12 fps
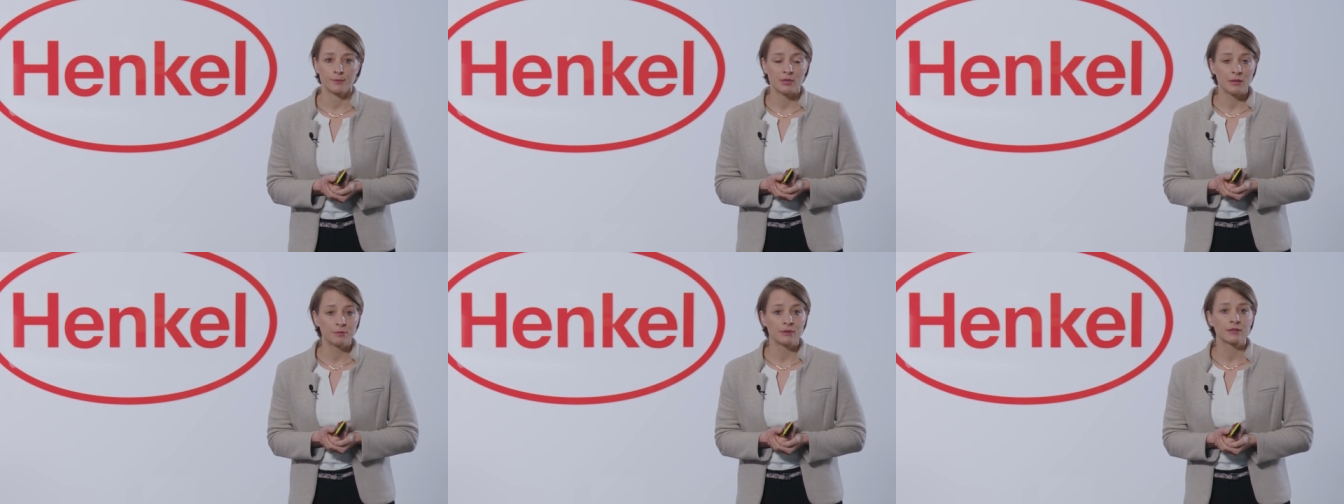
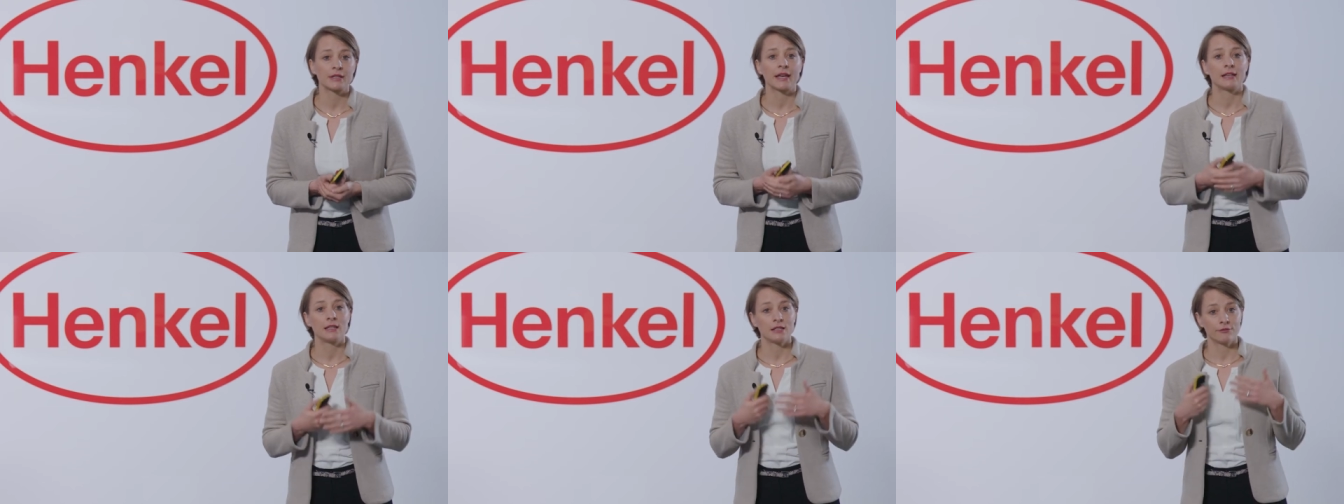people
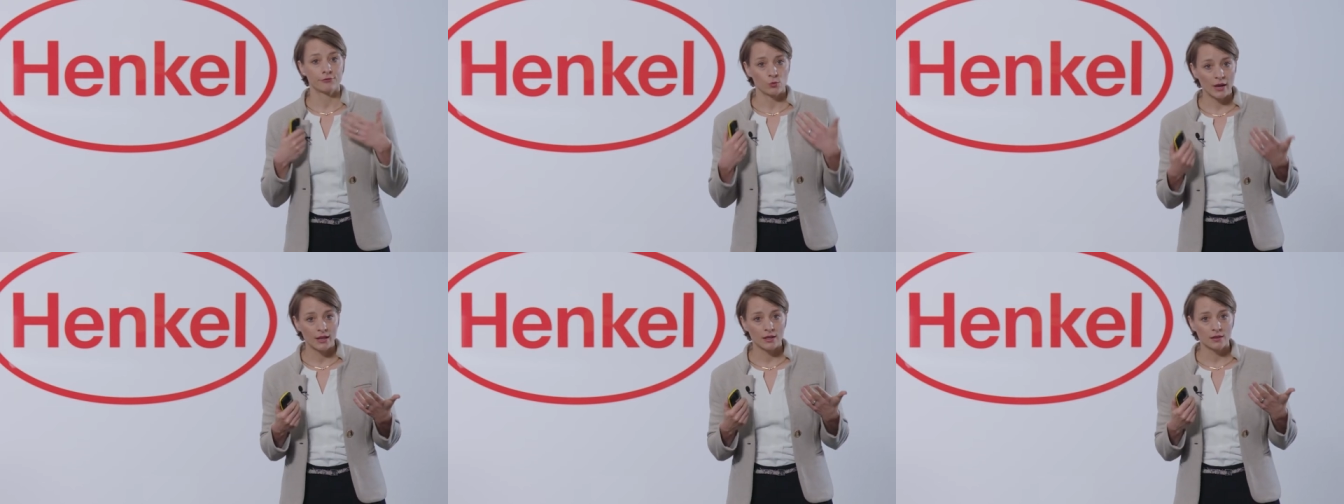can live
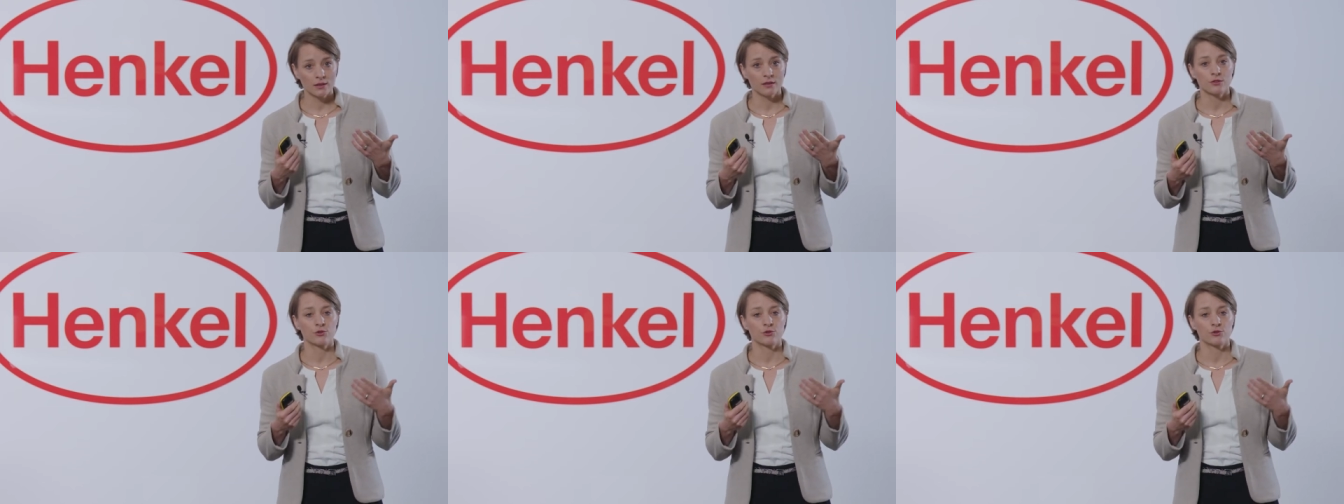well